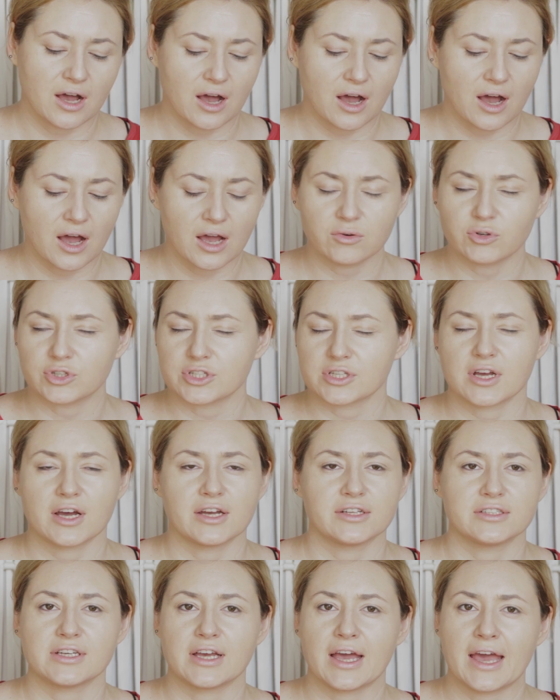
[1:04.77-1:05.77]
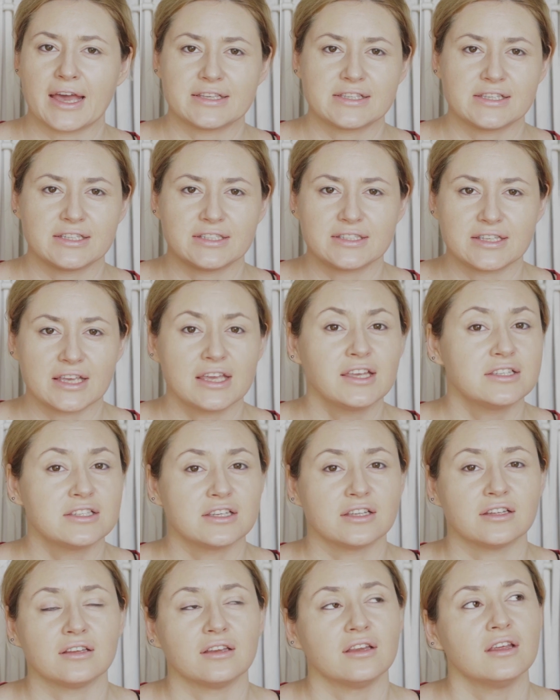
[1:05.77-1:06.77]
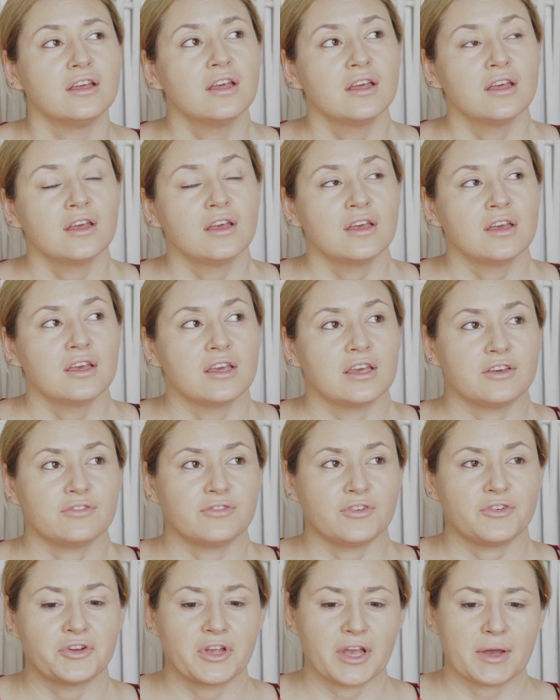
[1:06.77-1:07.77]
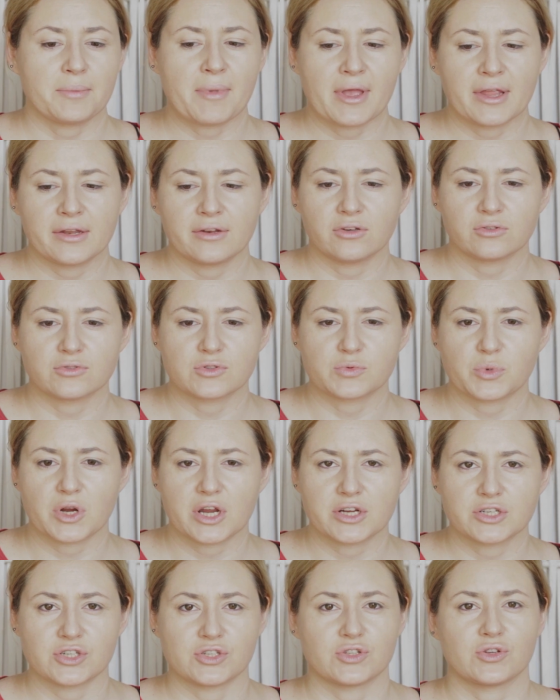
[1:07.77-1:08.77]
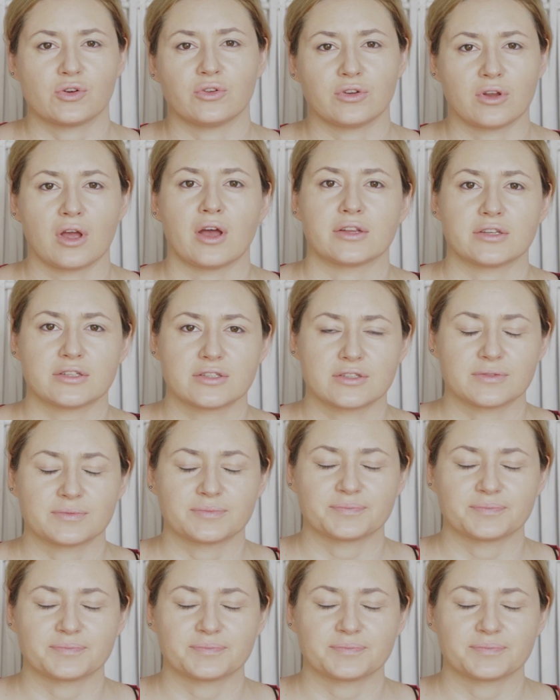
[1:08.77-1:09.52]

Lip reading: I was kind of hesitating if I recommend those brushes or not.